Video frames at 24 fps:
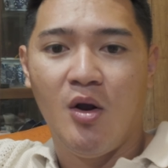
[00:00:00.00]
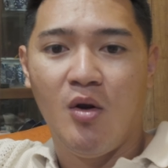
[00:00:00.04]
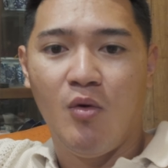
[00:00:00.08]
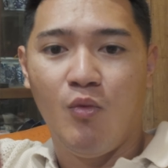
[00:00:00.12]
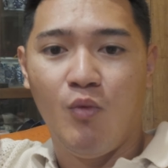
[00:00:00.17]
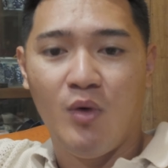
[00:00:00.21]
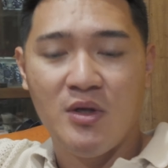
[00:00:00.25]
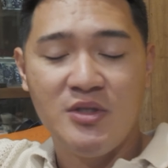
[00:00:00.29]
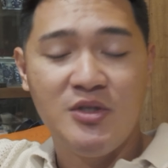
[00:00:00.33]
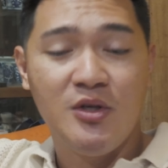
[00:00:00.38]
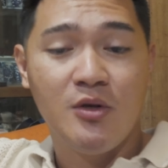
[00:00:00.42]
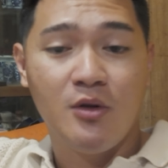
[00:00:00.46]

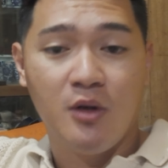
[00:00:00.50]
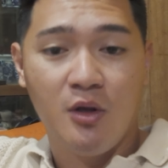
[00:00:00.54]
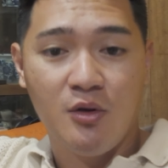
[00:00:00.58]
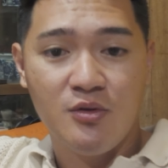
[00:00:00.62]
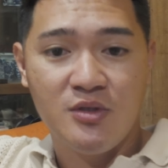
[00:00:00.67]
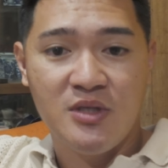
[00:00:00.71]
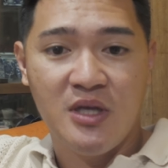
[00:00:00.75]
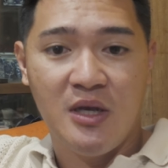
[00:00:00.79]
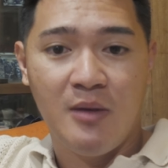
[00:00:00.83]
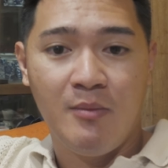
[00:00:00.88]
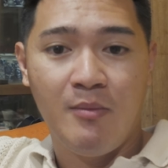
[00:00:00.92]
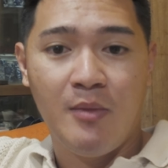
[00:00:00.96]
Once you close
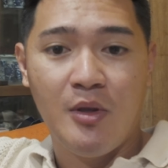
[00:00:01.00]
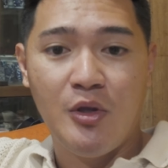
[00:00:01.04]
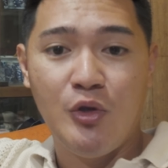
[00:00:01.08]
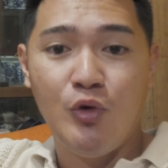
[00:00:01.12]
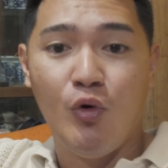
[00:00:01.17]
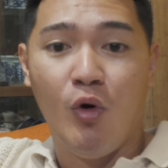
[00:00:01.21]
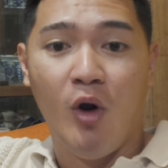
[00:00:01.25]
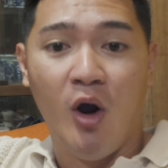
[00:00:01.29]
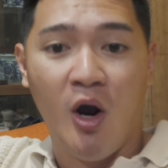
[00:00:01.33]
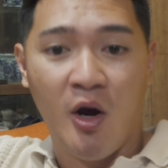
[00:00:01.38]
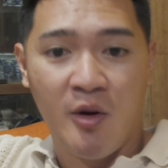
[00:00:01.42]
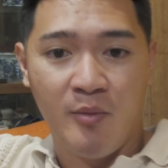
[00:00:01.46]
them,
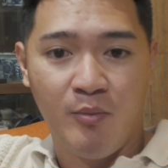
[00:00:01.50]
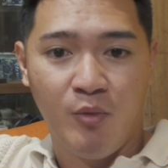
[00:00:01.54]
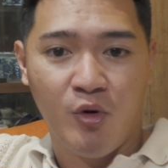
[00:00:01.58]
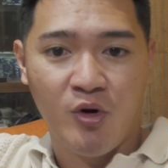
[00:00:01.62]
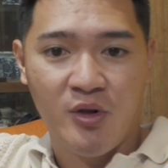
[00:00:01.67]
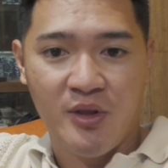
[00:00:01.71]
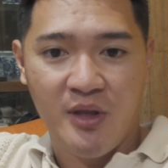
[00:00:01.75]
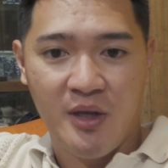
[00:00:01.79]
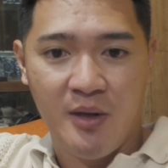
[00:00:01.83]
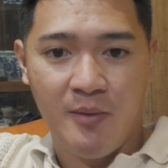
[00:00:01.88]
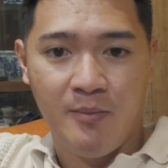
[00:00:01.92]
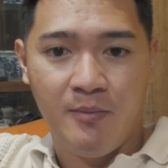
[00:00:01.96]
you
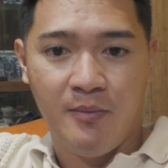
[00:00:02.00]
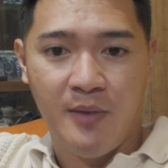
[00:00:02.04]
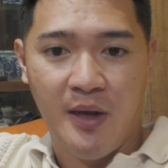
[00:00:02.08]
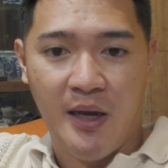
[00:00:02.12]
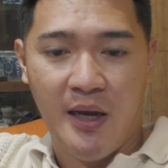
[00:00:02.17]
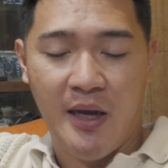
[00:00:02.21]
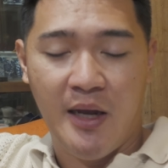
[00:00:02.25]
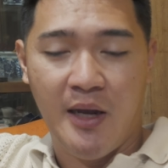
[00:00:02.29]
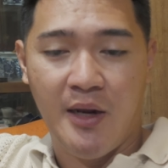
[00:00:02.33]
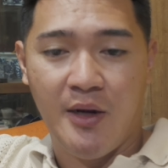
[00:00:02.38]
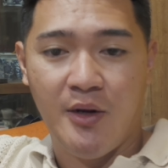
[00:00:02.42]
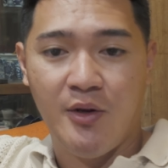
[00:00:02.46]
onboard them
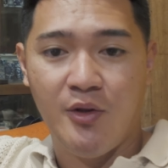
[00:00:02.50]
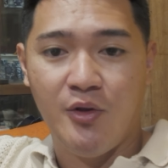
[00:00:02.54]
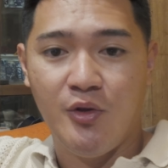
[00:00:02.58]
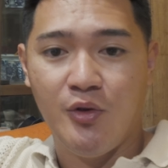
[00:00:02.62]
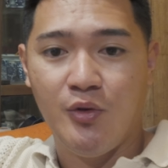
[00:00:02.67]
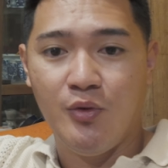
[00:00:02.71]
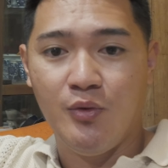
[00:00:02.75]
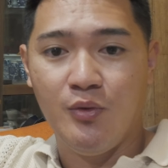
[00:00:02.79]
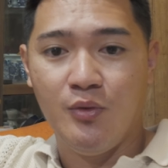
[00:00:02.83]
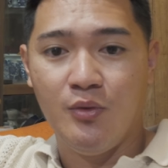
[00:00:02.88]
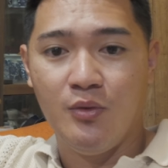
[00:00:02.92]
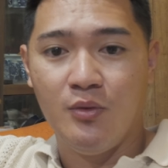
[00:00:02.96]
and
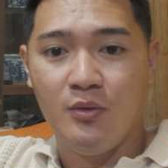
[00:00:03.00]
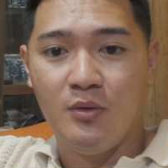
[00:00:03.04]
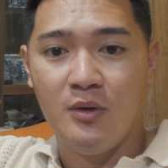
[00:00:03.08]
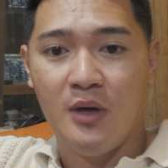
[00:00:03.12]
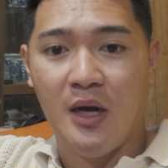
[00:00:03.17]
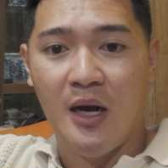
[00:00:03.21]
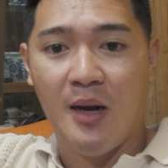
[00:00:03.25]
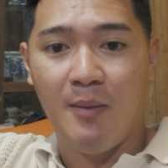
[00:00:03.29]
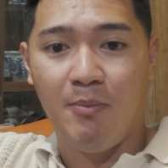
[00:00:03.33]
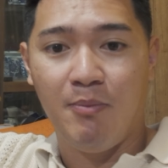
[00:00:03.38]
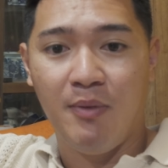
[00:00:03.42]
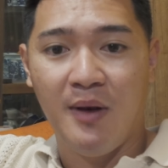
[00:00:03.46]
you
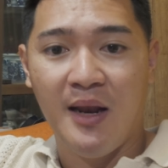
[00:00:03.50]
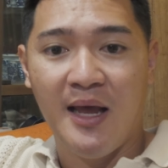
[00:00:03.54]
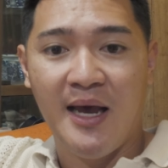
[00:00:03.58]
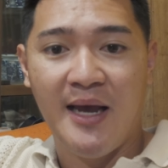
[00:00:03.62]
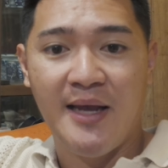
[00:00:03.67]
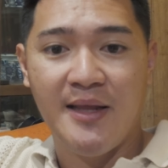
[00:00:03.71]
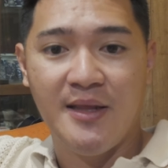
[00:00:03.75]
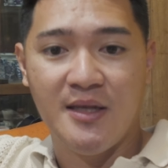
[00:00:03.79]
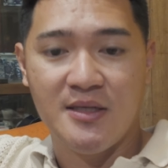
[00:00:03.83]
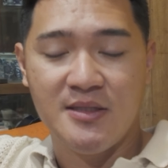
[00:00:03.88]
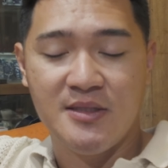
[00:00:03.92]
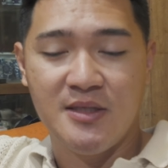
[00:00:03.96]

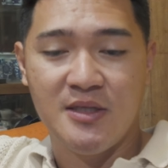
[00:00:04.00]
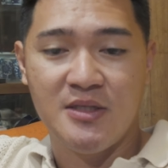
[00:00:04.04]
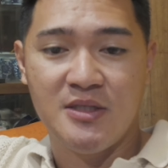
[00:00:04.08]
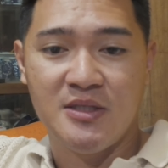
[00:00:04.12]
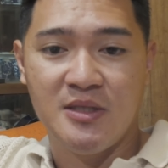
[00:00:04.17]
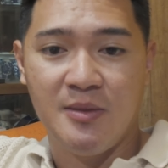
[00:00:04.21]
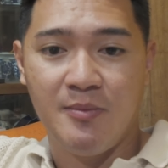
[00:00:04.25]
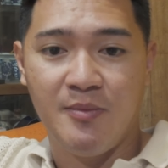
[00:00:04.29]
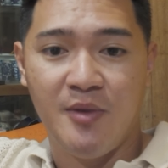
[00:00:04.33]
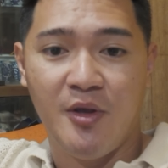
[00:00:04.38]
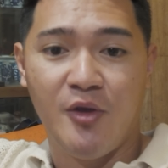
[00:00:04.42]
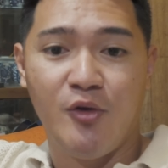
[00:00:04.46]
apply the
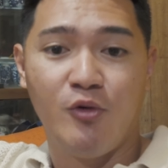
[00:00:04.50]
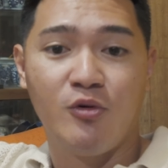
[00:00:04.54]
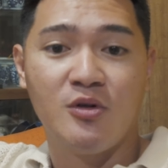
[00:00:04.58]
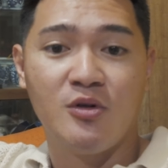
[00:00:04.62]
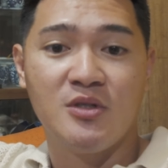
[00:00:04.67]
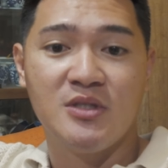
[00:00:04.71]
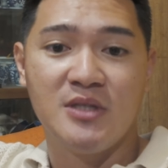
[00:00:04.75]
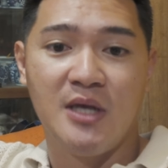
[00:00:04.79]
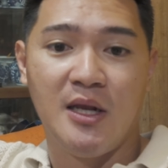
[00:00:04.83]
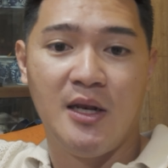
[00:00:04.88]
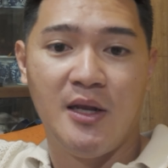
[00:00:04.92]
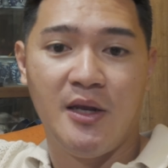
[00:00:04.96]
system that you're
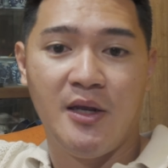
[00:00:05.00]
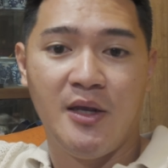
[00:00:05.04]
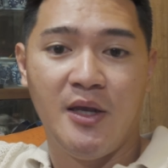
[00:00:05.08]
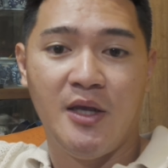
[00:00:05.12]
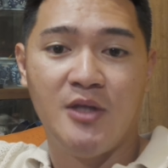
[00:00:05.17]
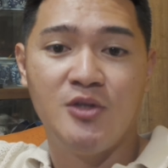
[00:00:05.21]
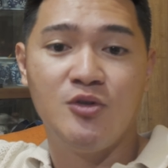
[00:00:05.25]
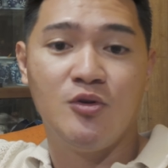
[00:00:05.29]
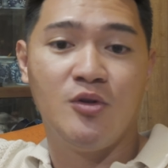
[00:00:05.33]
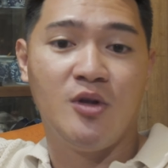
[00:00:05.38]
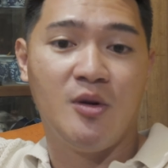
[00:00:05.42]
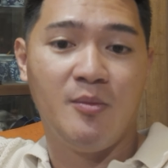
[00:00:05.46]
selling
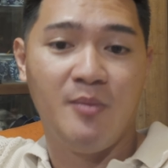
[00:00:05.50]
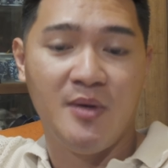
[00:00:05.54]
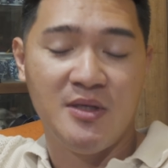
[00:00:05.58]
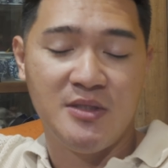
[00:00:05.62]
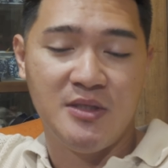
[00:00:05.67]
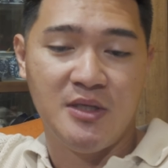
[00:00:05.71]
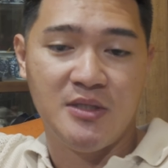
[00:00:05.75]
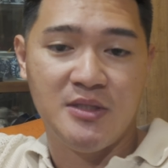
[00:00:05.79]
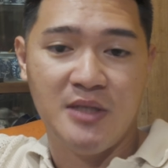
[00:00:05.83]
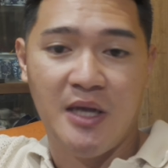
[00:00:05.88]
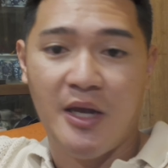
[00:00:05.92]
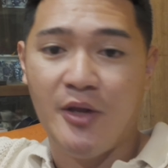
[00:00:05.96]
into their
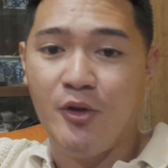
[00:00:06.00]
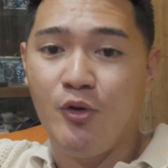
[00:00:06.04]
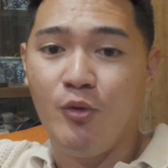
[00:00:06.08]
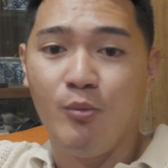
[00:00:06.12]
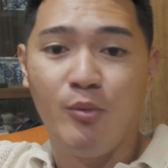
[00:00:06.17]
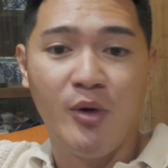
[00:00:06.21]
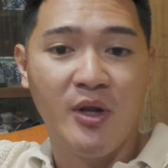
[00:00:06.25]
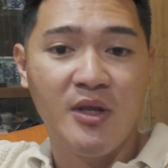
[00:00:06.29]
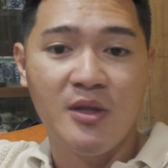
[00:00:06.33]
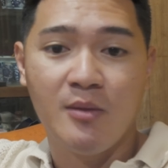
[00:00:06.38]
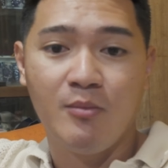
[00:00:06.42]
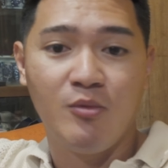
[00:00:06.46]
business, and you
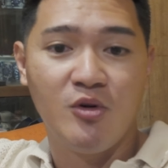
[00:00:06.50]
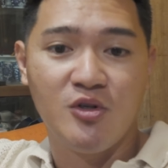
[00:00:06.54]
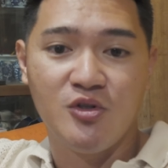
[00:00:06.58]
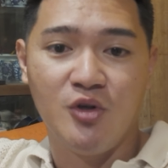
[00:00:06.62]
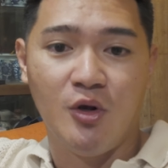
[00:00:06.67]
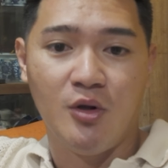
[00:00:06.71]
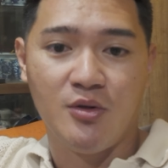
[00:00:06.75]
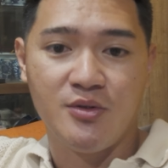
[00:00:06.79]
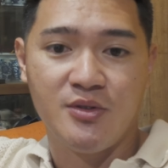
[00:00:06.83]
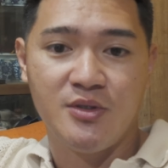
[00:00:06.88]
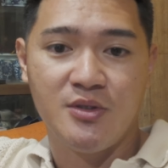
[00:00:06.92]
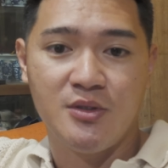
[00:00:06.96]
bring them
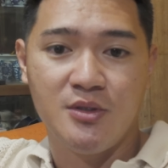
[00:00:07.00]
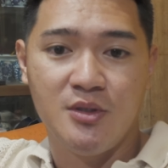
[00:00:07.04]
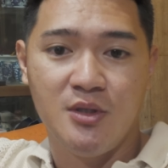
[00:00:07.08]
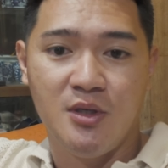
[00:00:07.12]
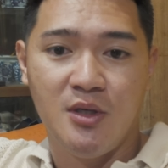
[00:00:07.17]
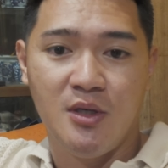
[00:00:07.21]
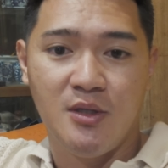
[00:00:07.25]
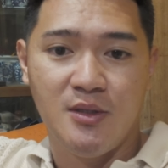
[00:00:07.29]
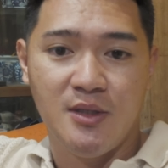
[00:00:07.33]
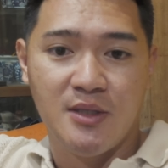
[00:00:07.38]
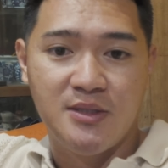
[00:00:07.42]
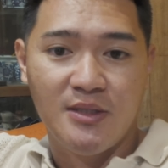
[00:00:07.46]
results.
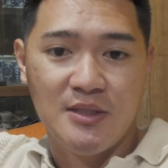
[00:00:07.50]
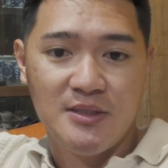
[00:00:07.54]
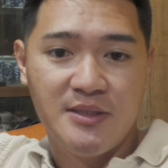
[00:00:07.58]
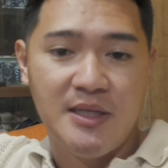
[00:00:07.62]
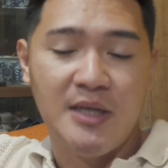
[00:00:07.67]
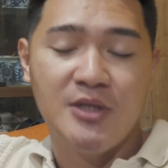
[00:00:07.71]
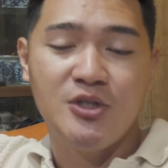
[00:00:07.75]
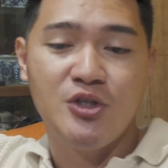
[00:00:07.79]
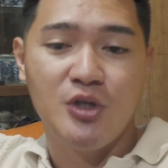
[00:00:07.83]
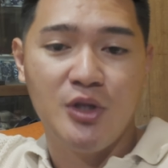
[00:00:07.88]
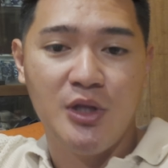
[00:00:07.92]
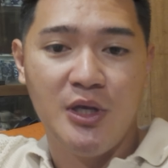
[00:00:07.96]
That's
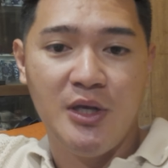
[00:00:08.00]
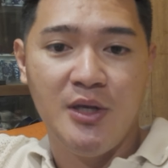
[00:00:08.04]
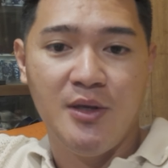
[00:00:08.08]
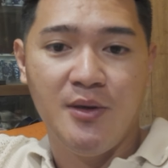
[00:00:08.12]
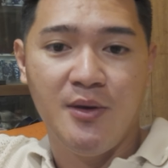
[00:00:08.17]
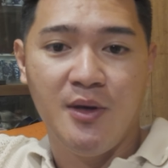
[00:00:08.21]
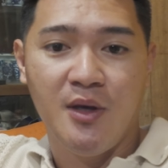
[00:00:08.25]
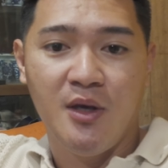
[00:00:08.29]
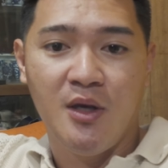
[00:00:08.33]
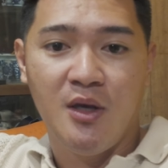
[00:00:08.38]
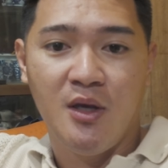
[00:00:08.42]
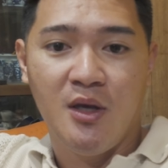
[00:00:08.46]
essentially
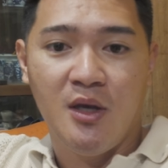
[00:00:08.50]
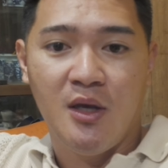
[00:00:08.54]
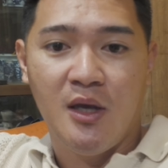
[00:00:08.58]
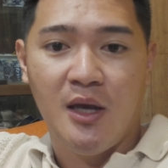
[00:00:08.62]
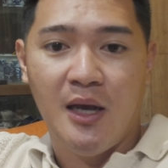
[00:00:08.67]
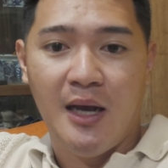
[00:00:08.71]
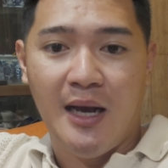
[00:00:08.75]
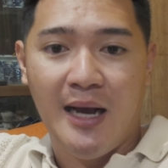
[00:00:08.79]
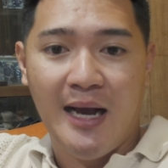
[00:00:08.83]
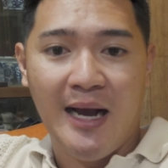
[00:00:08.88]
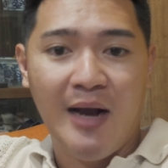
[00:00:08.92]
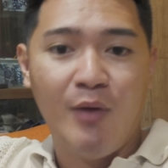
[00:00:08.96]

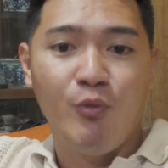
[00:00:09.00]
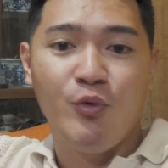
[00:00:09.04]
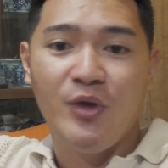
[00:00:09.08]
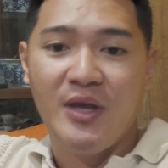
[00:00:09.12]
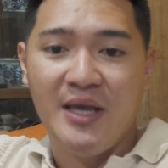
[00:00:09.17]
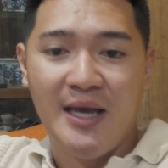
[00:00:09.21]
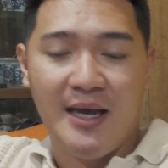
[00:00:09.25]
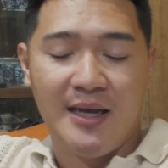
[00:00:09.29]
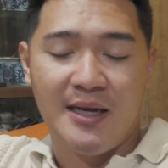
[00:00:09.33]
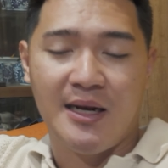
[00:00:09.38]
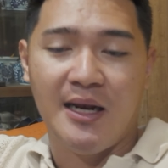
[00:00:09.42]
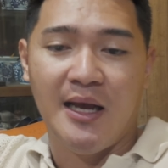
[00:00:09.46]
how we
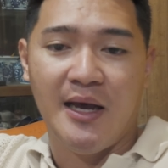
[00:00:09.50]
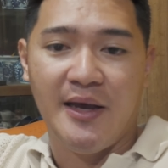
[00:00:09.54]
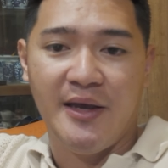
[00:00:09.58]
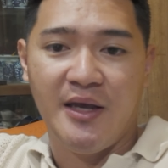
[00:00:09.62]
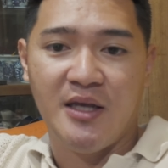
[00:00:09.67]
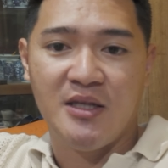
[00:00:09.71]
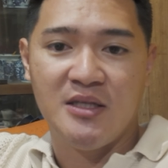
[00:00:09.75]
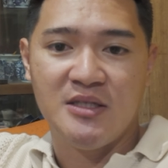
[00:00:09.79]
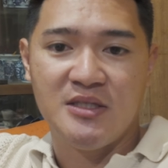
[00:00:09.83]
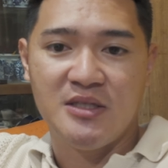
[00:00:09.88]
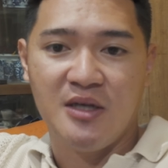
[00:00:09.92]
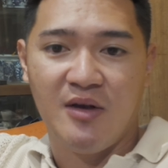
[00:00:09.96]
get
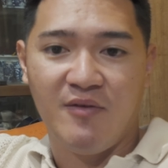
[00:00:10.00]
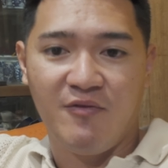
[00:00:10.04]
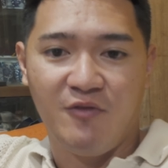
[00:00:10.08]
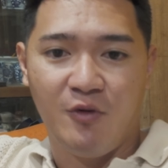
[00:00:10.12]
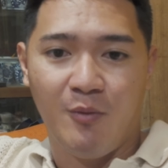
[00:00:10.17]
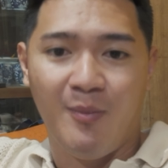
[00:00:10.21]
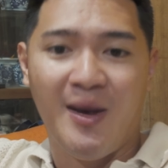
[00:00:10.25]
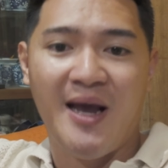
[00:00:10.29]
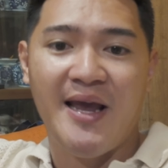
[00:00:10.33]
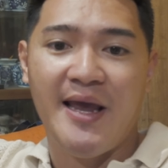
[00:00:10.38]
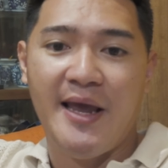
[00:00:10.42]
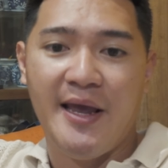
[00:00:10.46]
clients for
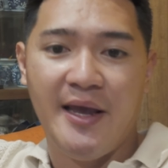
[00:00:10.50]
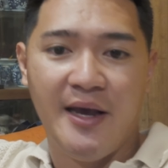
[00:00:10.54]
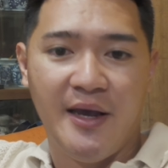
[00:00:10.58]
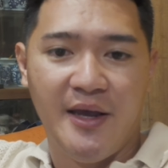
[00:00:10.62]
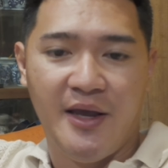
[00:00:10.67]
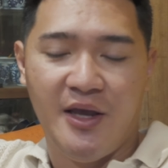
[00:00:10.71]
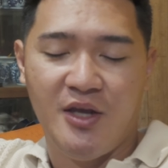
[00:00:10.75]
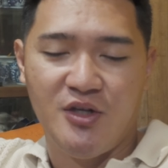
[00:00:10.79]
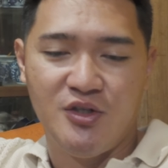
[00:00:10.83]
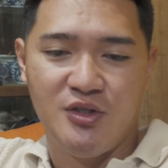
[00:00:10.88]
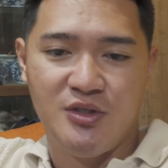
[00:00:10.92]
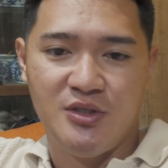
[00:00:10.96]
my AI
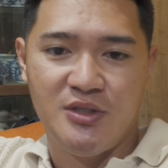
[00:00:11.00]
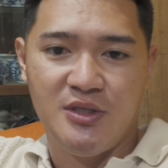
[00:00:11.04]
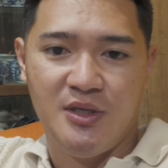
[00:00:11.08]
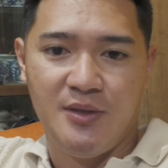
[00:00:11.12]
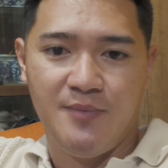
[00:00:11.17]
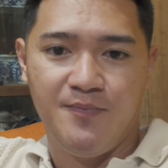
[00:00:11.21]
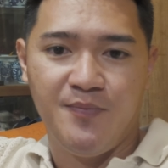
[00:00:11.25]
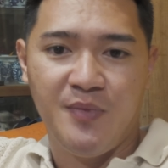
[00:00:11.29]
agency.